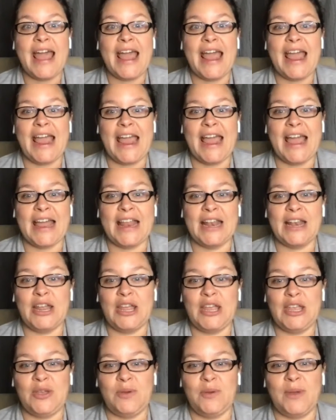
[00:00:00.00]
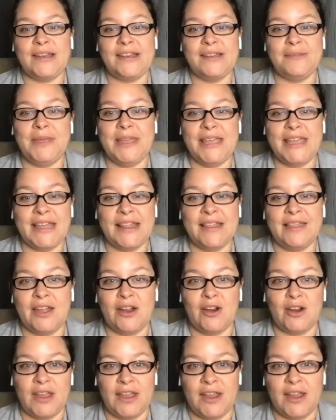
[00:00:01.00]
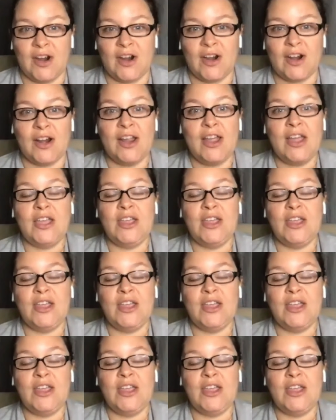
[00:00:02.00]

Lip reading: and you get to be in their ear.